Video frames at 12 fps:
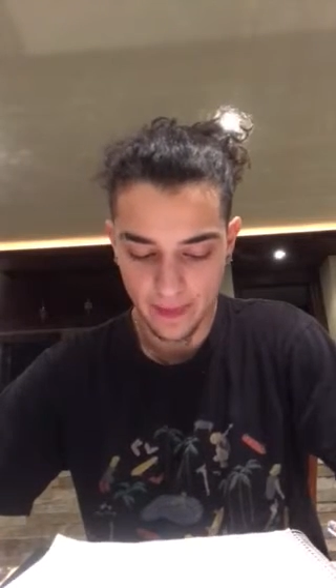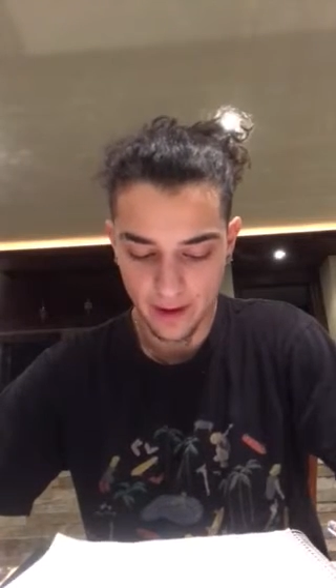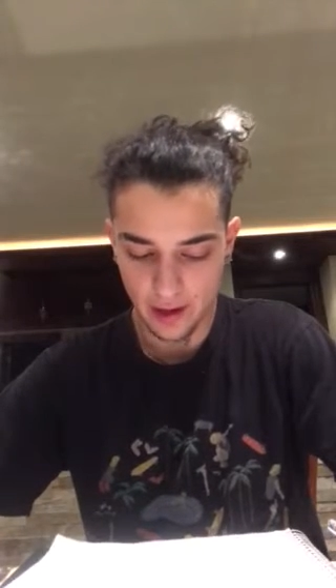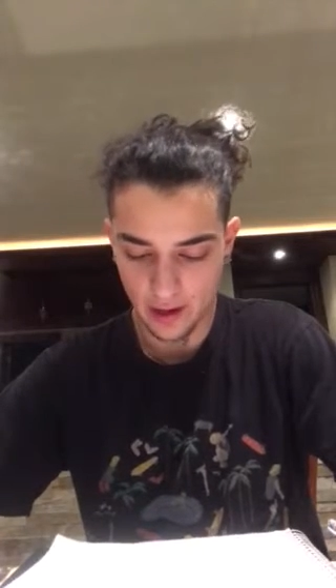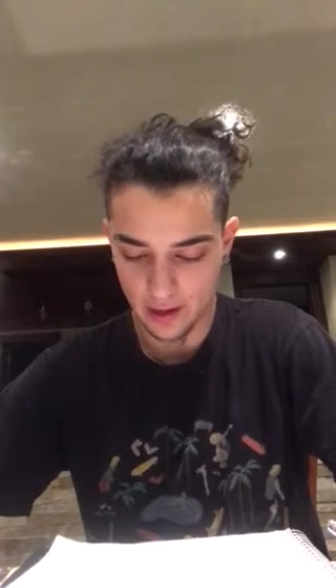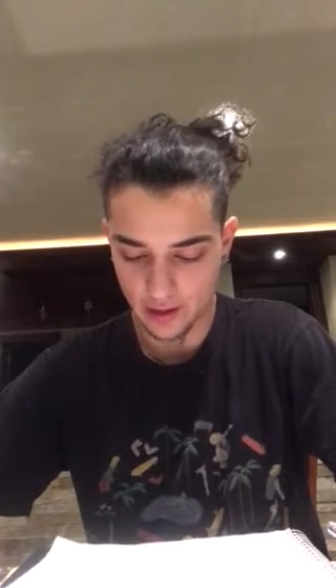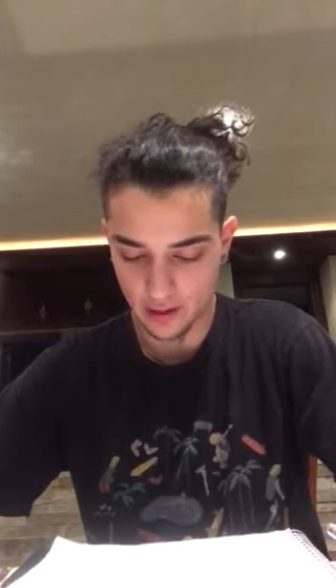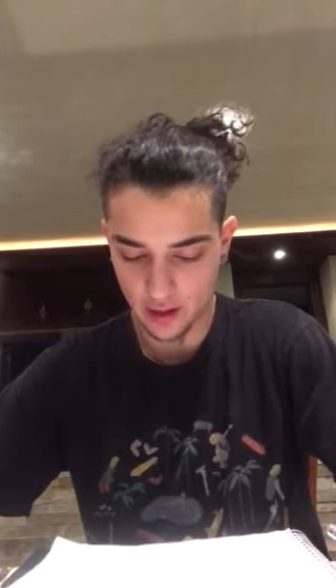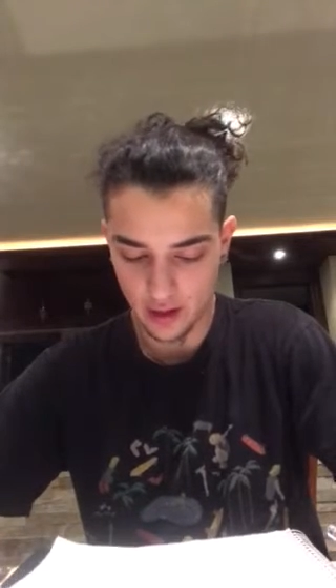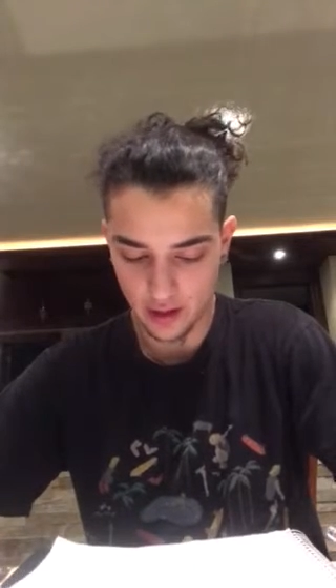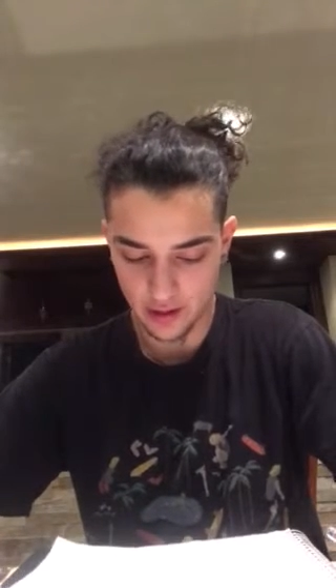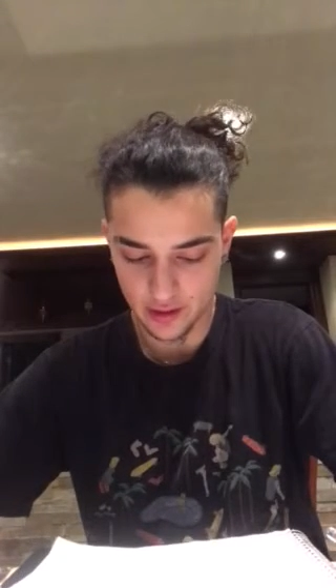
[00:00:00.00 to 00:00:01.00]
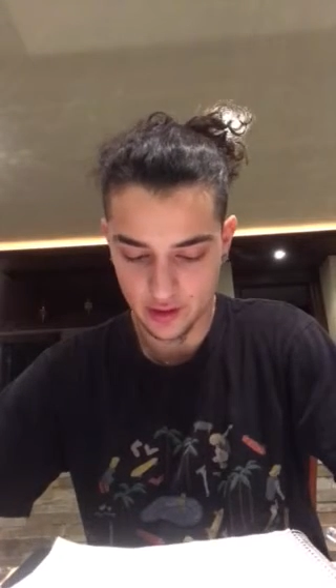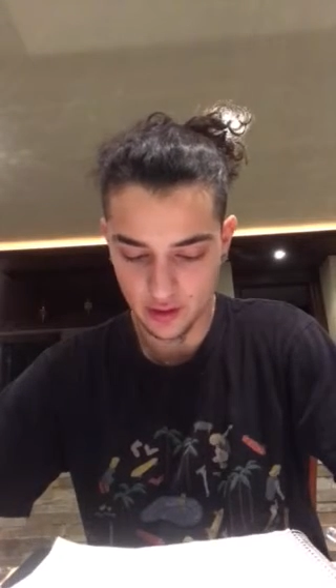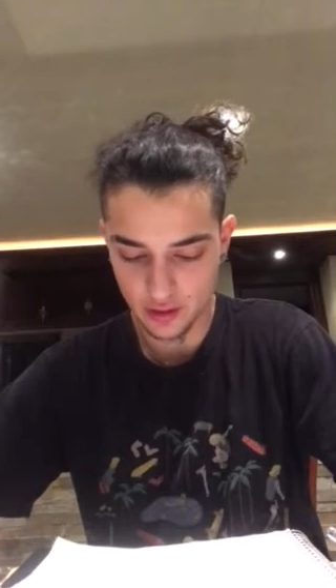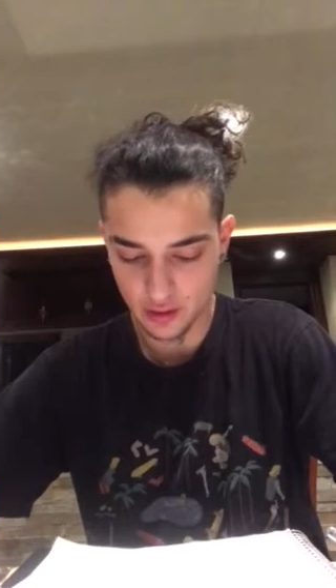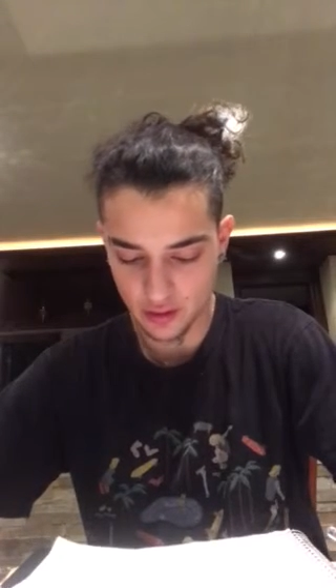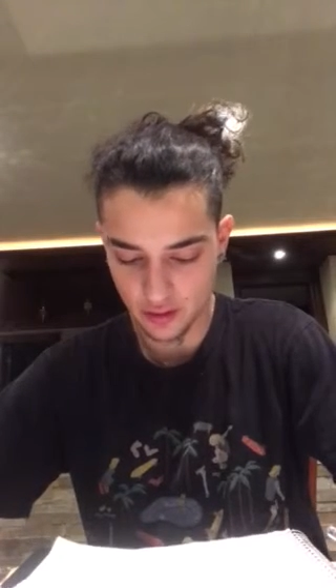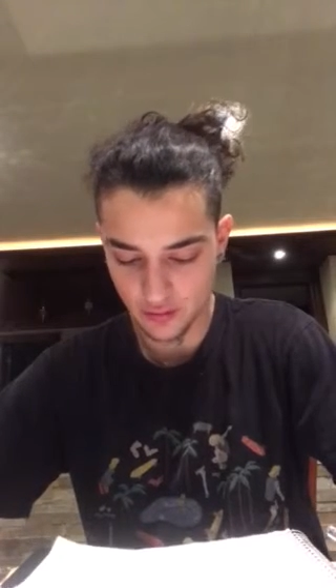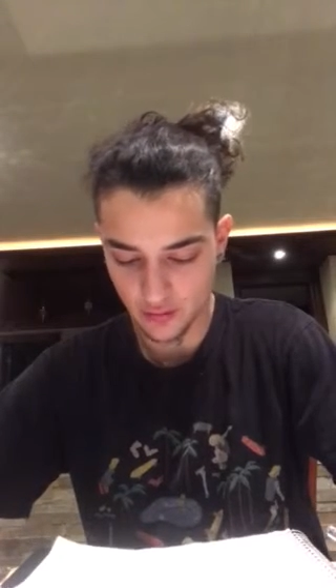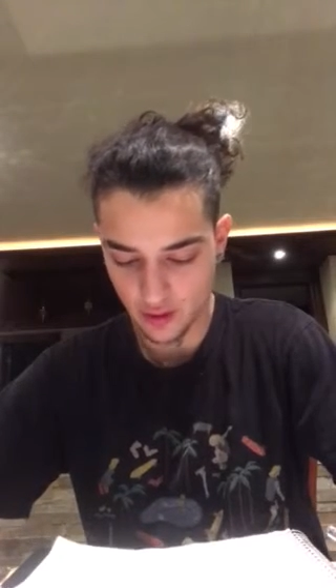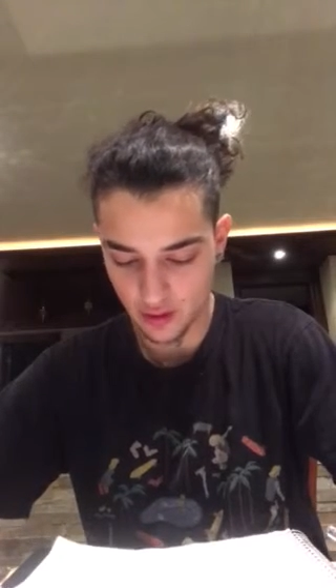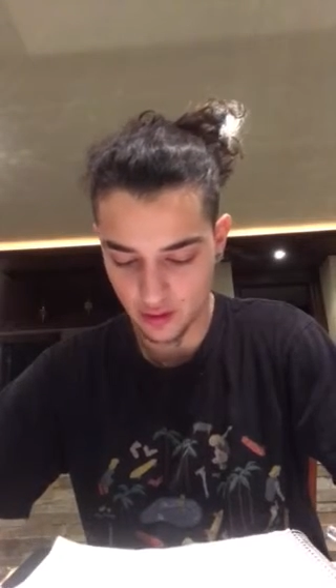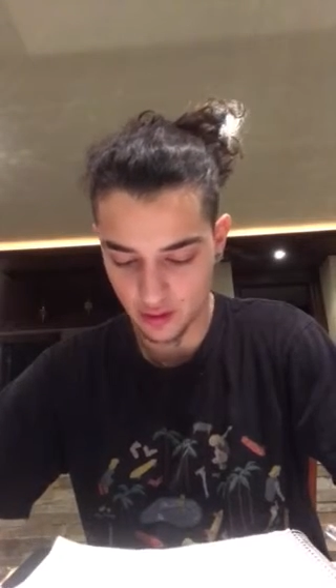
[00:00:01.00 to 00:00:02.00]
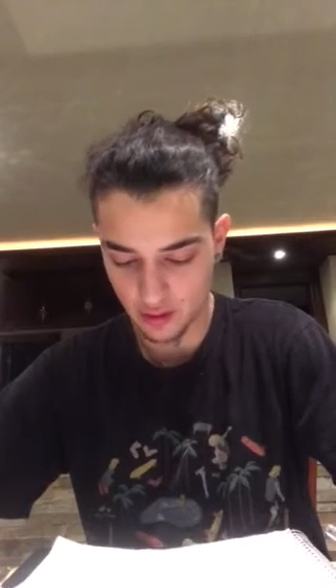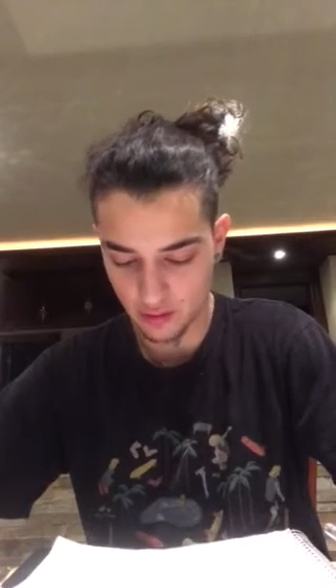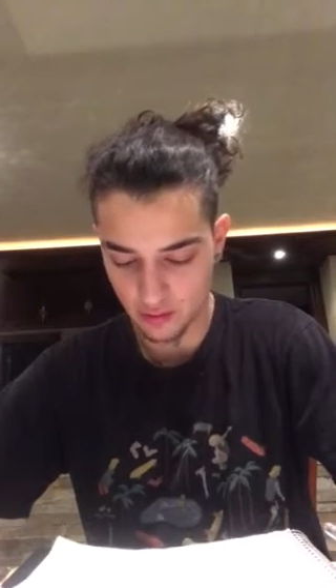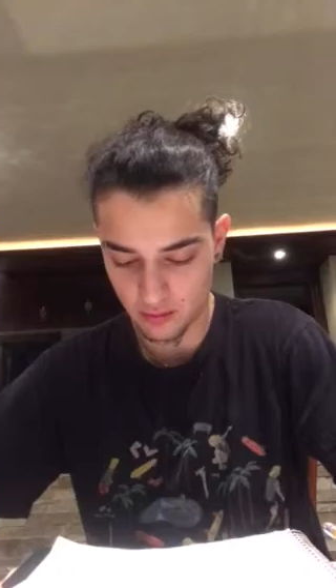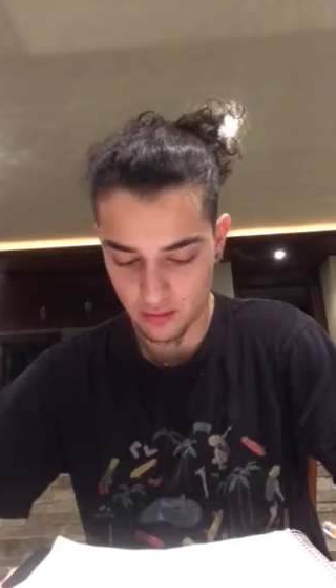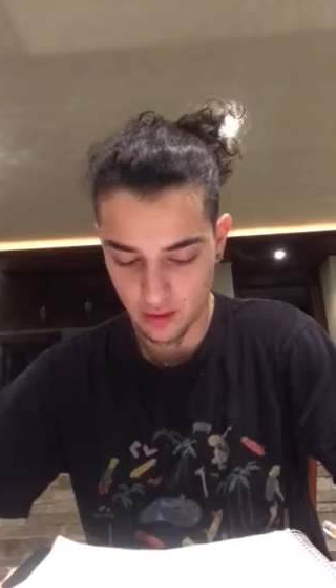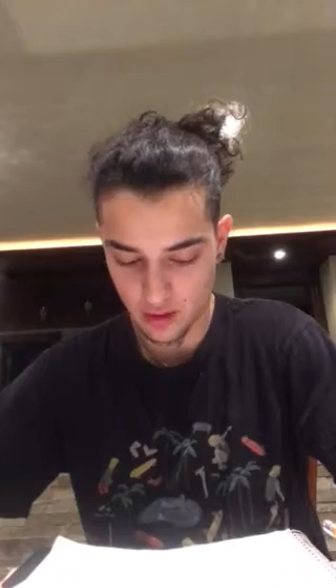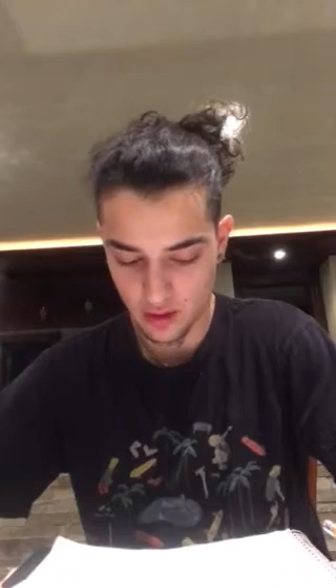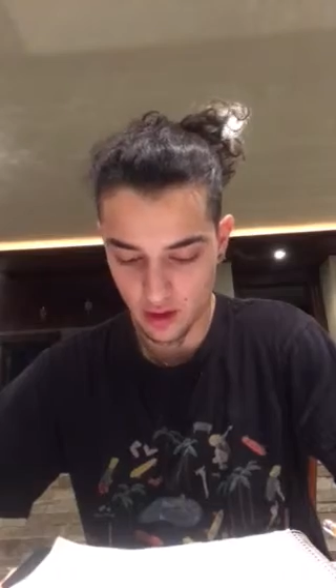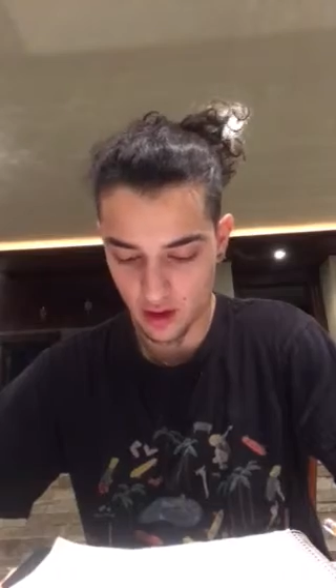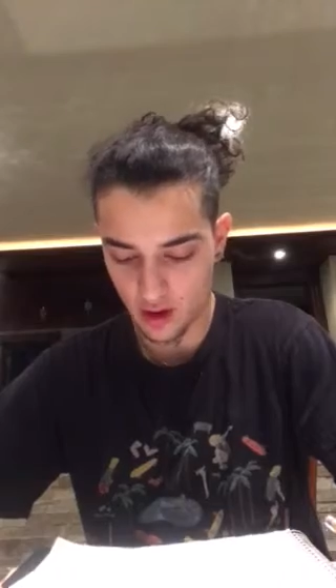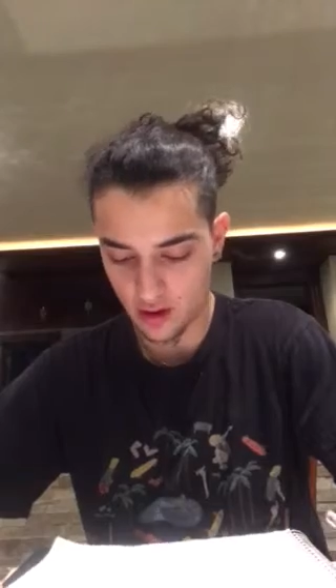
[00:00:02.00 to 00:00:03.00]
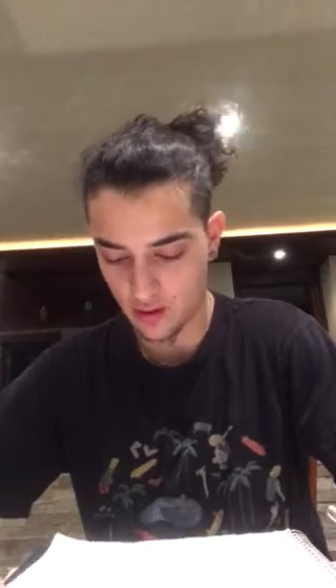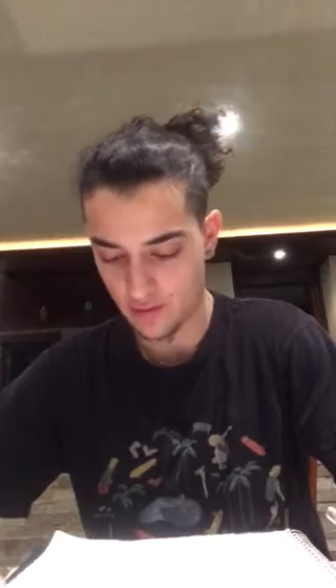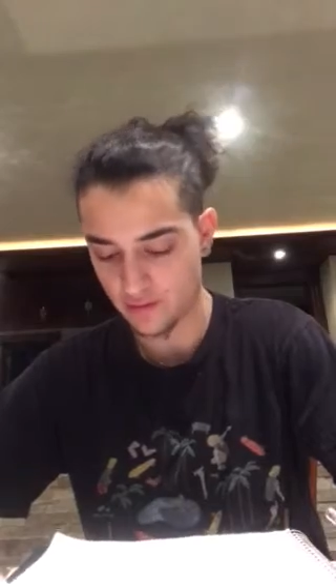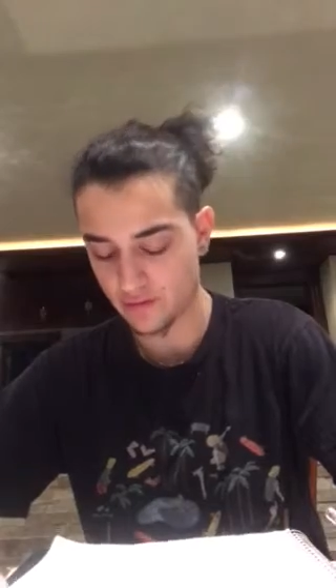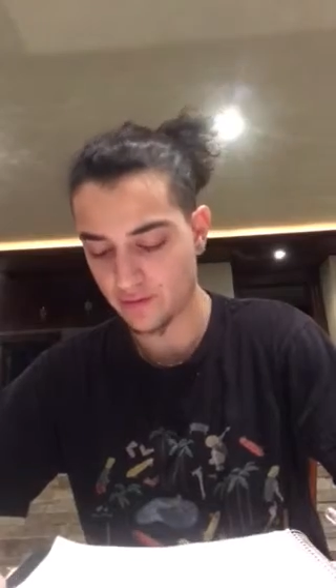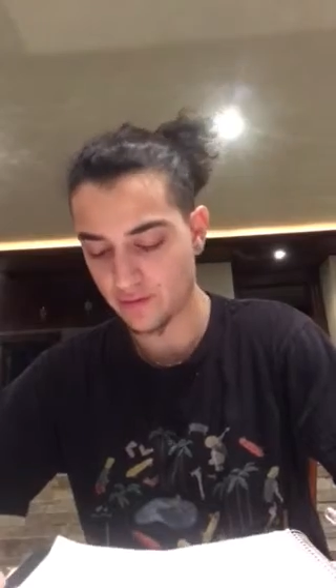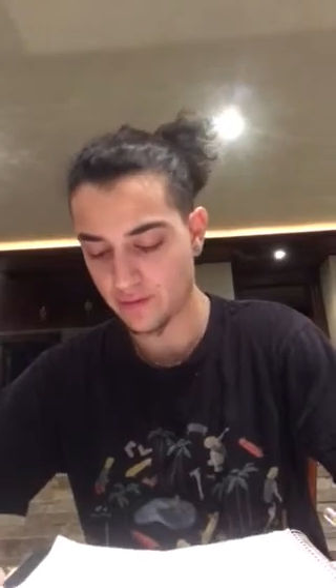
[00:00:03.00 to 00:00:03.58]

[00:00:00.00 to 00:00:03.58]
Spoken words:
and got a total volume of